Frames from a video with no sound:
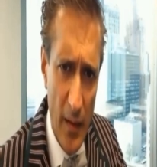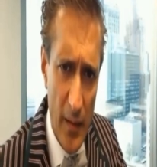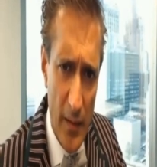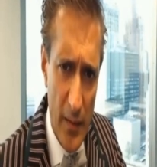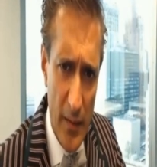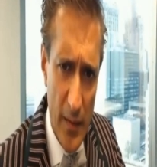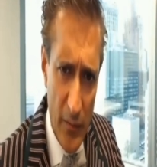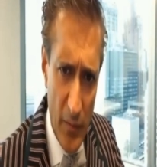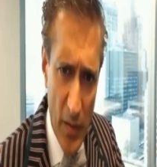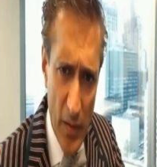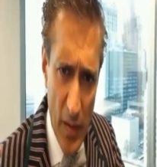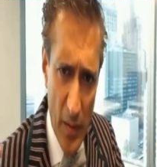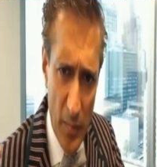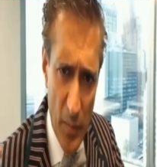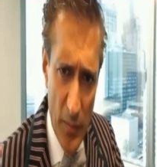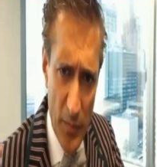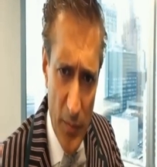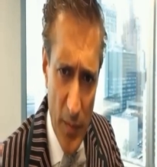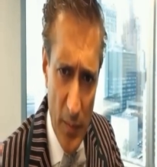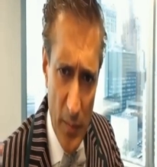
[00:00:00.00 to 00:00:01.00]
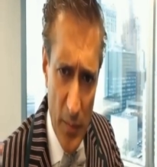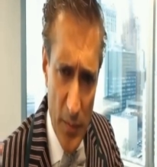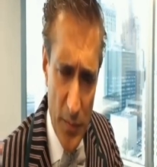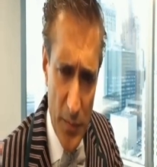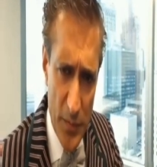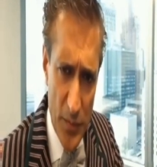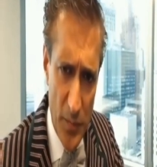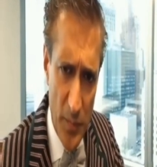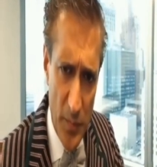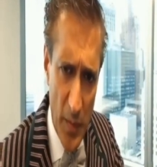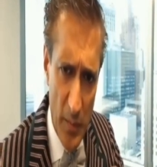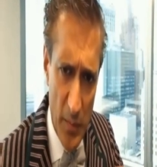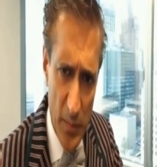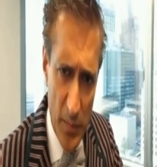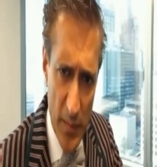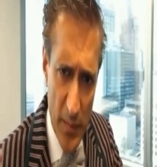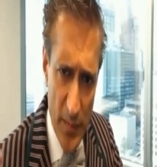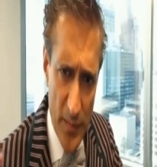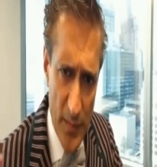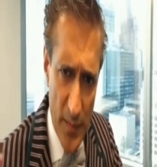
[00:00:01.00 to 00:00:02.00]
Given a couple of summers, we should be able to
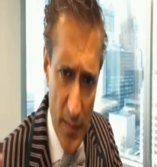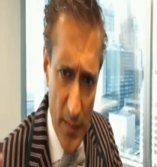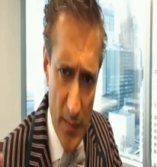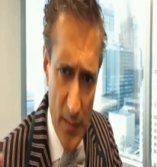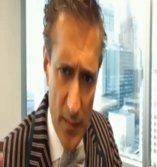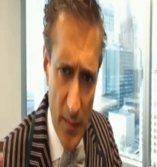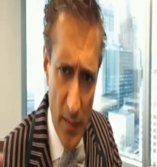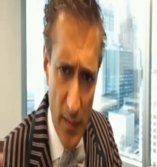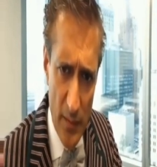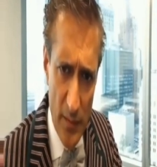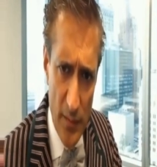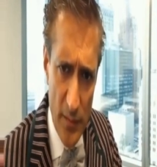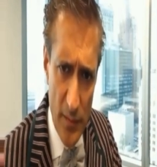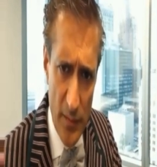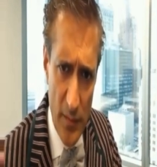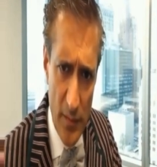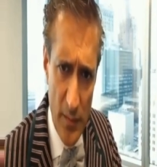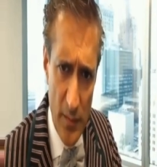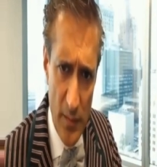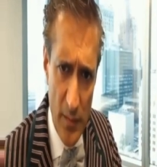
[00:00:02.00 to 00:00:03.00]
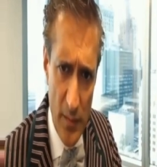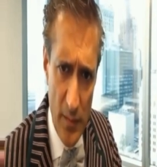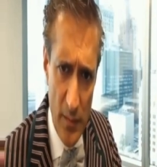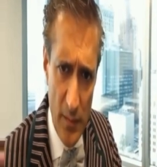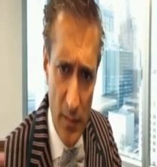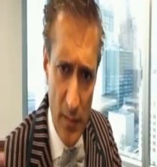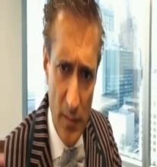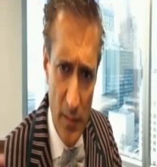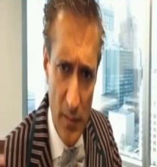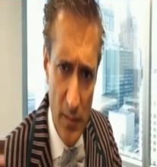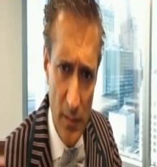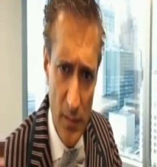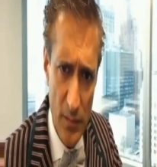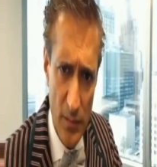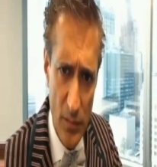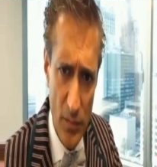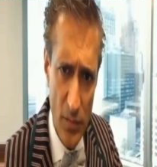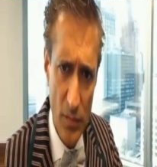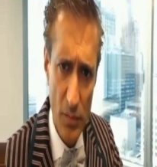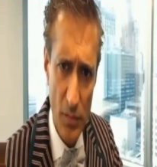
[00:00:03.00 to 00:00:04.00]
extend this
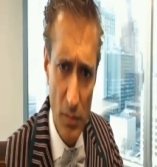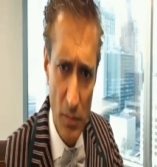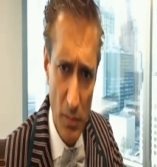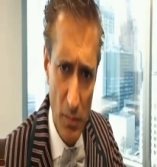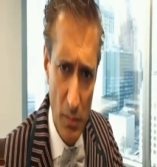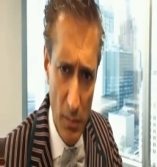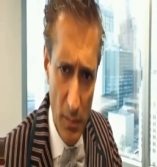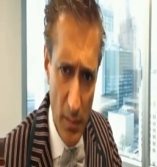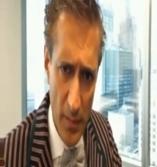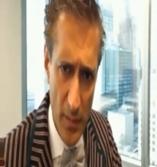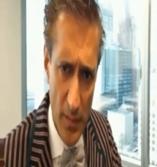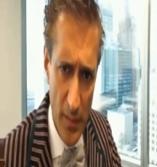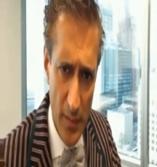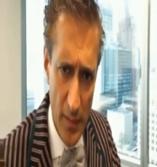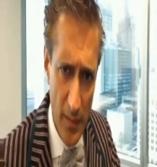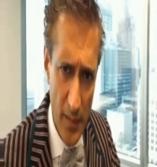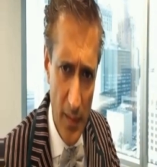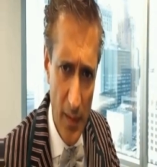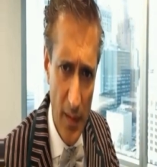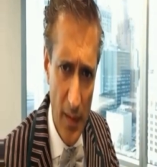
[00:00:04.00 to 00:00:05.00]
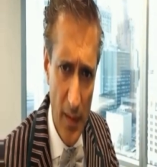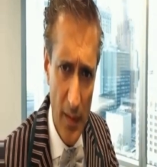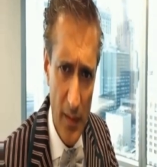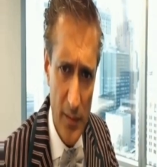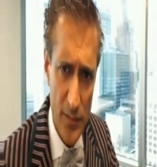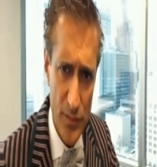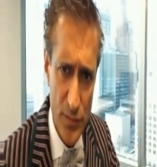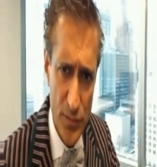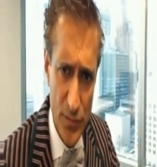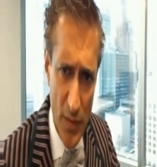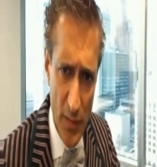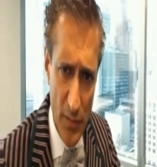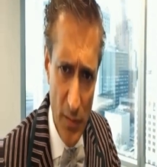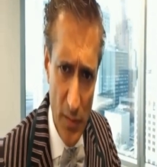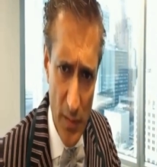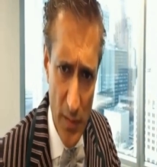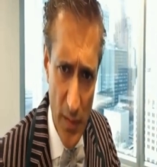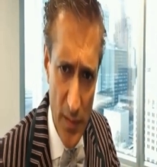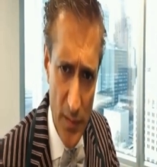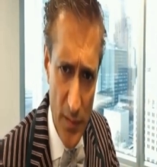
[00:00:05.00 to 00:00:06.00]
to
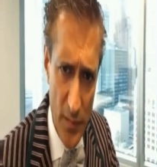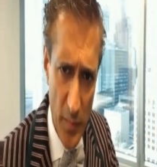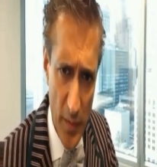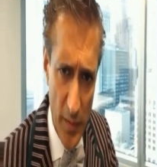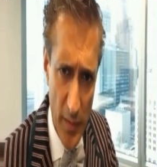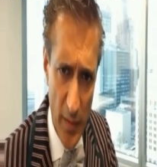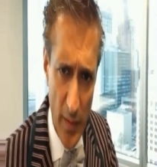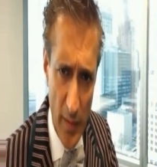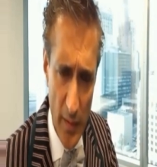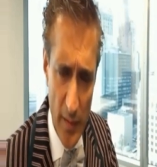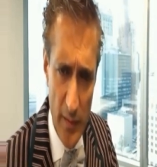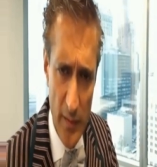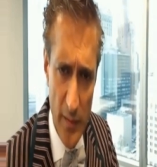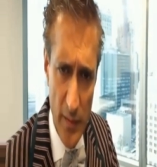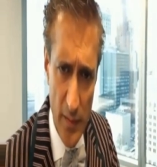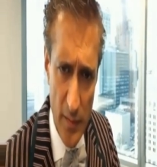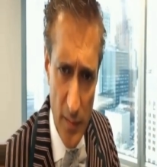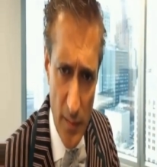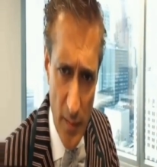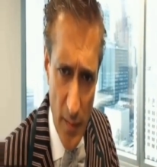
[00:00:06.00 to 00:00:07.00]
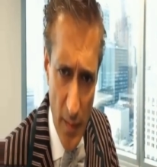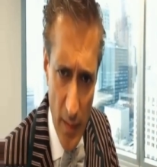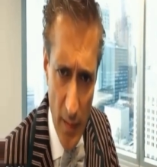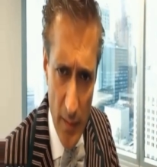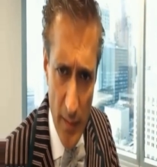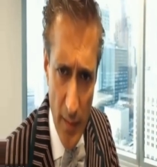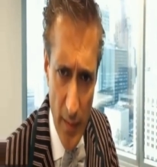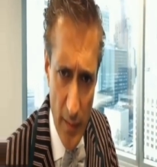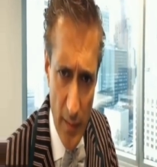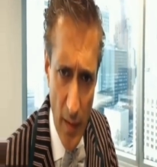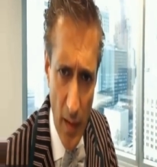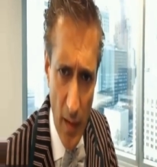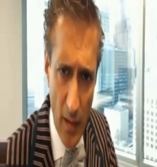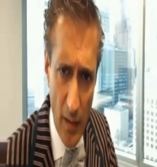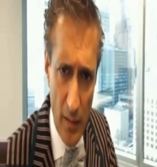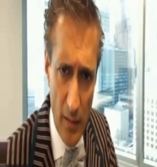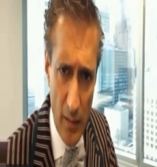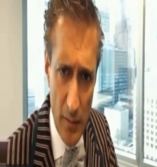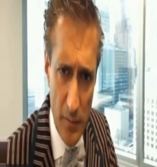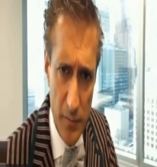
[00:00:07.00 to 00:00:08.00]
general customer care and things that
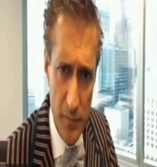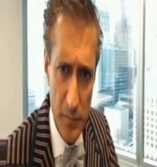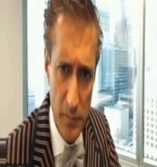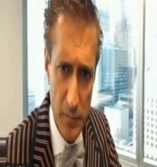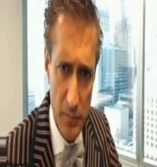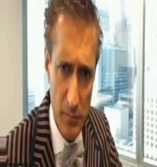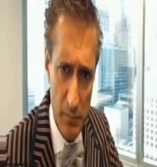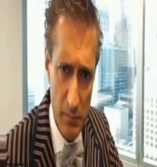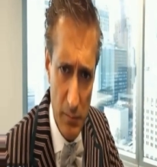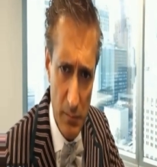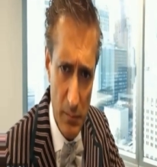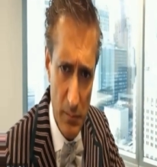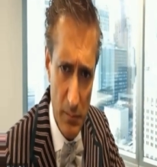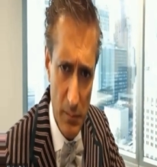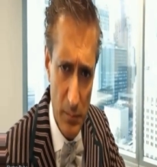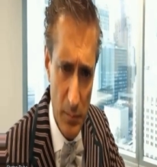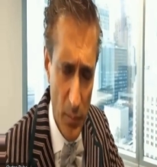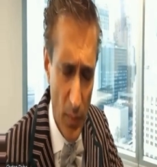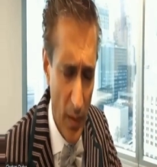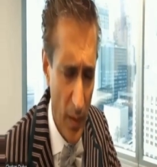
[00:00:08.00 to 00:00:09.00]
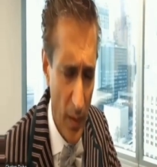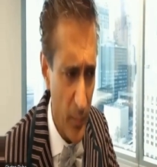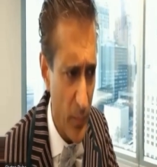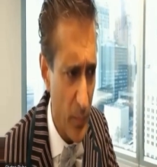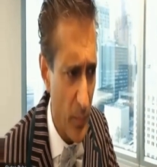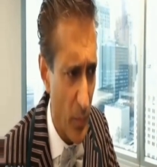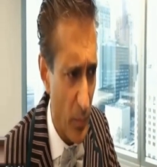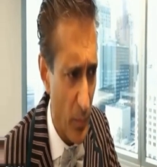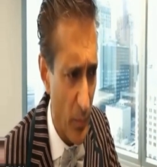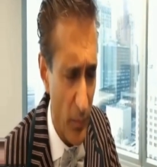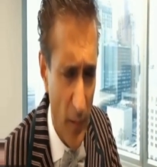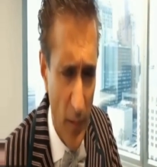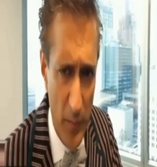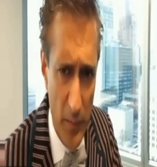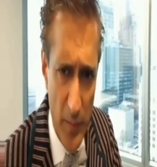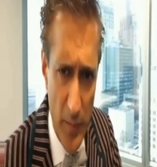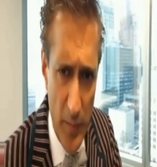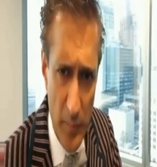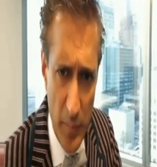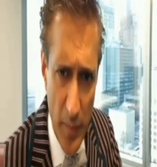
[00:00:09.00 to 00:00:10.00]
are of perhaps more
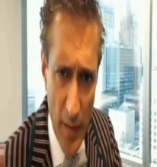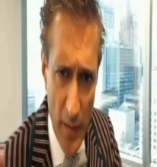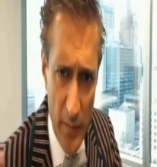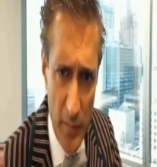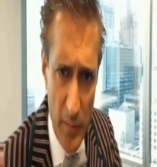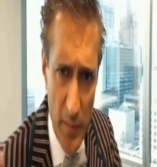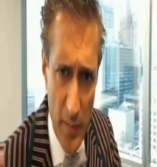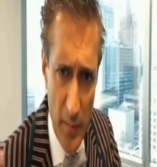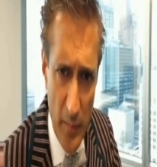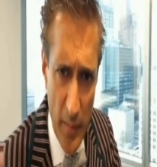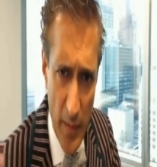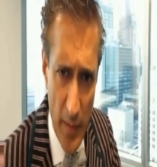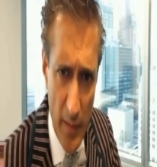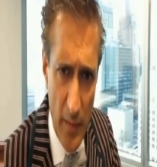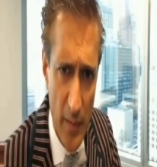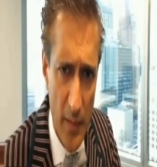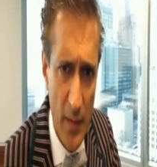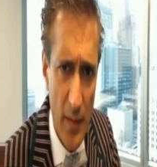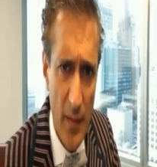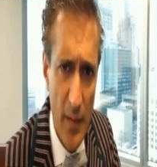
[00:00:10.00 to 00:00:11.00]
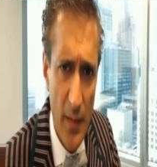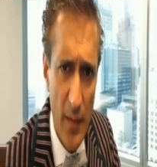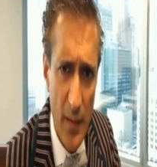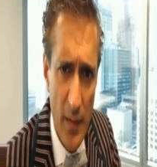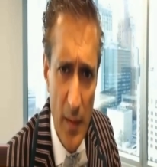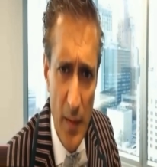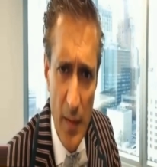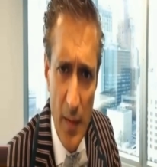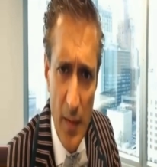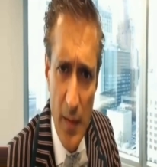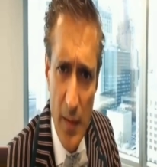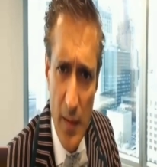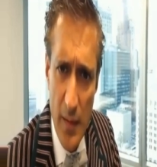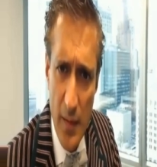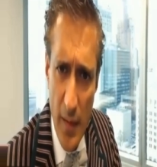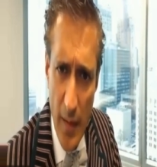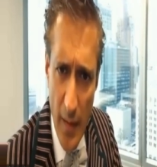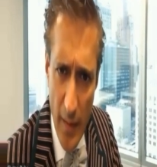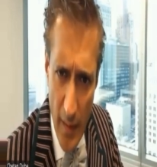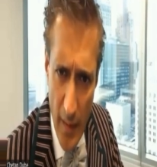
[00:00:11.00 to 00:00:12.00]
profound impact we can make.
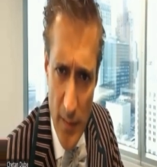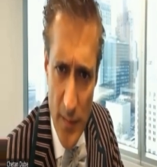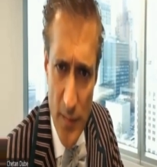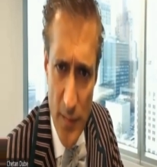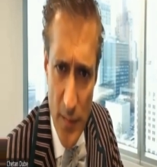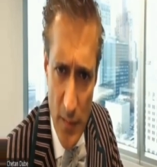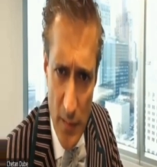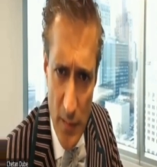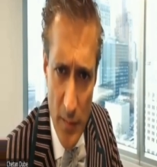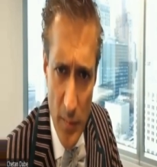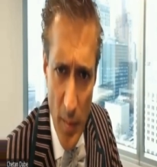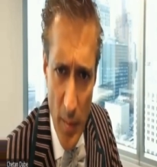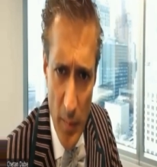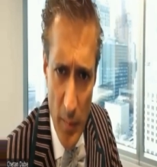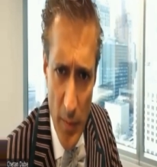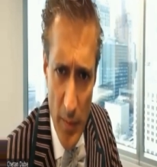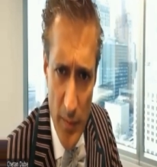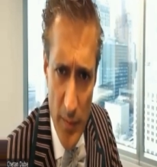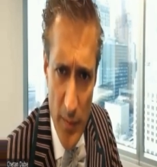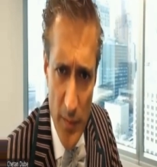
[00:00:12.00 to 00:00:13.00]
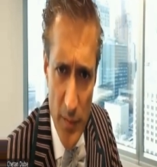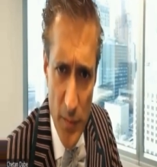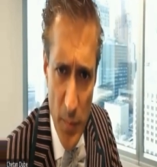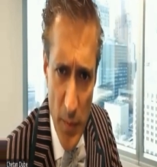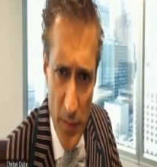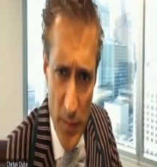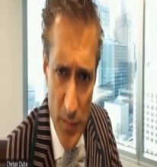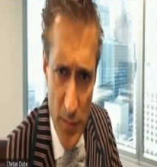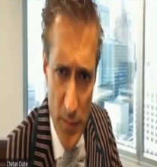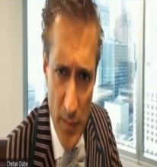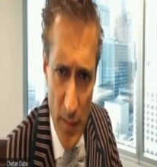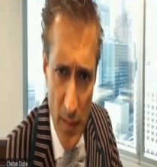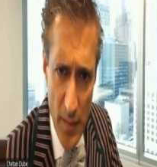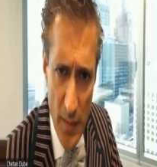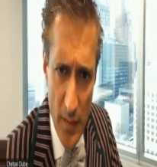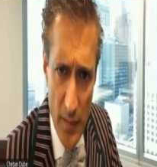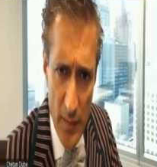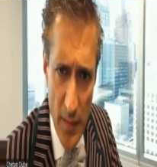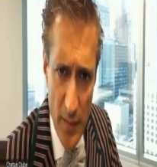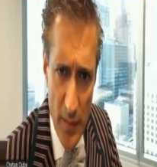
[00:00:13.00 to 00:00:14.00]
And I still remember his expression
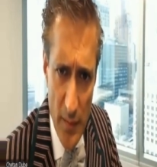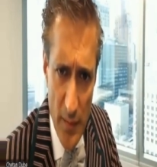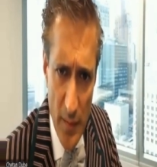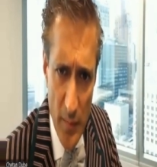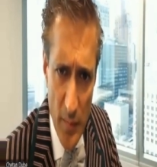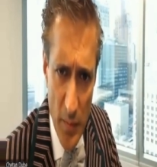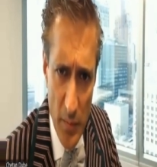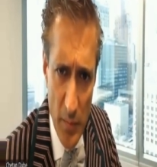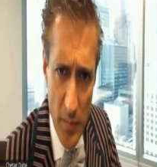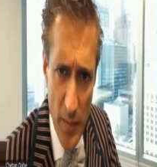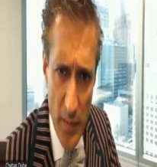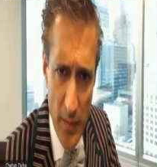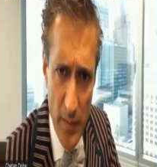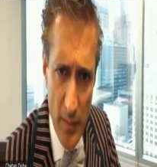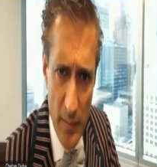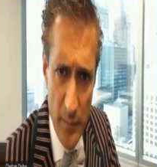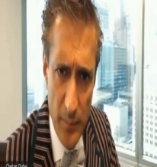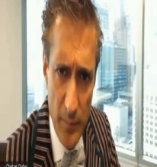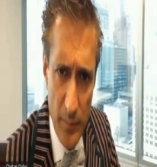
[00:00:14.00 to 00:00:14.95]
that summer when